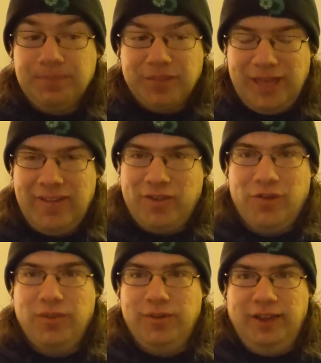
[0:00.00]
that is
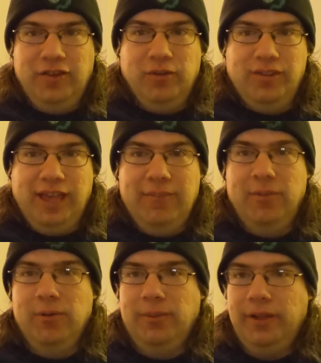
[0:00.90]
also a dangerous game
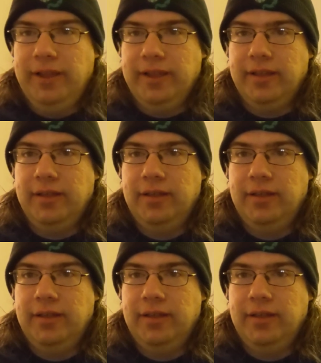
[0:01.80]
that we're playing.